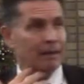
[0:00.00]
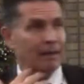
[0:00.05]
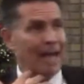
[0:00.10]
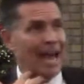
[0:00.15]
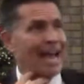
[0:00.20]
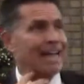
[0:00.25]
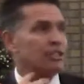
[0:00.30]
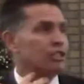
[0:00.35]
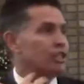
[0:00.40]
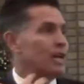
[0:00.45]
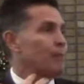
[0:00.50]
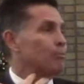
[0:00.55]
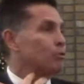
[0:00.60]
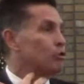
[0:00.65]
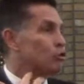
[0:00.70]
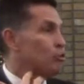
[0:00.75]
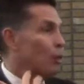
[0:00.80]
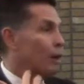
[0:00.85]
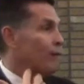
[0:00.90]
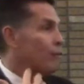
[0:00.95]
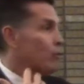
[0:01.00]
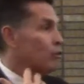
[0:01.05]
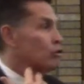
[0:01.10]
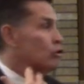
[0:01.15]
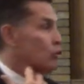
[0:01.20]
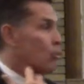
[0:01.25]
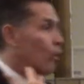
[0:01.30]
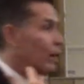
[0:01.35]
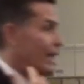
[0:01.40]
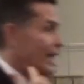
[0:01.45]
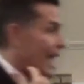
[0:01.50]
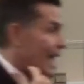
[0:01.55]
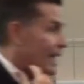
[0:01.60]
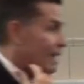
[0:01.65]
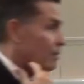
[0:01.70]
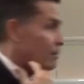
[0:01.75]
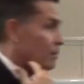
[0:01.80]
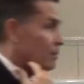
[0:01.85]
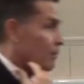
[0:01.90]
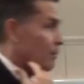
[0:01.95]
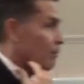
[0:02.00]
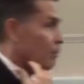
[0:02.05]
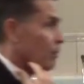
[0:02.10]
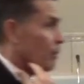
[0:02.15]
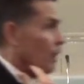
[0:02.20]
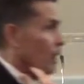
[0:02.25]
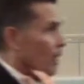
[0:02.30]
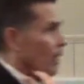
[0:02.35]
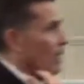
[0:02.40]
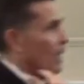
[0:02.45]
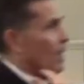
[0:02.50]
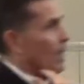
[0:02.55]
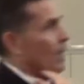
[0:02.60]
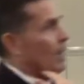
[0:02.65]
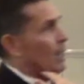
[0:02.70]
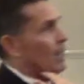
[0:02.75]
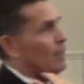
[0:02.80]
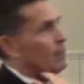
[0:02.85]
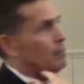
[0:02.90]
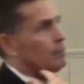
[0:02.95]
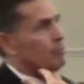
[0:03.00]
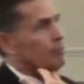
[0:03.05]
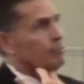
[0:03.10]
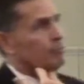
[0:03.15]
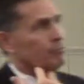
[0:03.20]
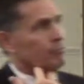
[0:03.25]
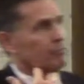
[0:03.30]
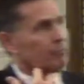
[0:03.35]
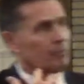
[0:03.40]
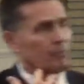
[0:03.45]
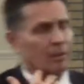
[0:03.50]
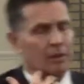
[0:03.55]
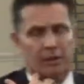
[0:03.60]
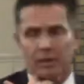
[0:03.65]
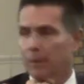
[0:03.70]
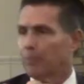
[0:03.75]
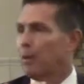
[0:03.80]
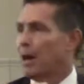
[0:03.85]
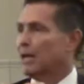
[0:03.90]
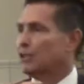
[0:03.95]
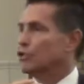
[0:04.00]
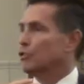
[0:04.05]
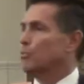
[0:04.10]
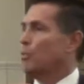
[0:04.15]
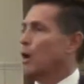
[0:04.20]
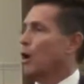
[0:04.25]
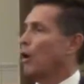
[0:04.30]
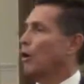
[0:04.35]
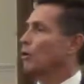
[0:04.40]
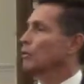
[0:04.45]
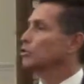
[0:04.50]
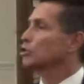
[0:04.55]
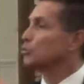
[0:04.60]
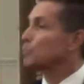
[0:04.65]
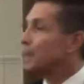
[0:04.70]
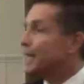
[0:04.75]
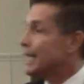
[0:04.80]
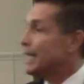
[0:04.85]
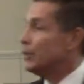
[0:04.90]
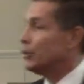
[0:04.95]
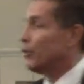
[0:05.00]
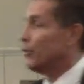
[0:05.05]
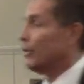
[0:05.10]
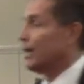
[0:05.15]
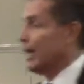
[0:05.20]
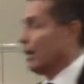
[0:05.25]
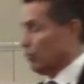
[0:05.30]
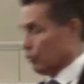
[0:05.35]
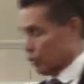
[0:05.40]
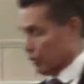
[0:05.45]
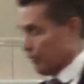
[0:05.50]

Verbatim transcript: Acts chapter 20, verse 28, um, the Apostle Paul, speaking to the elders of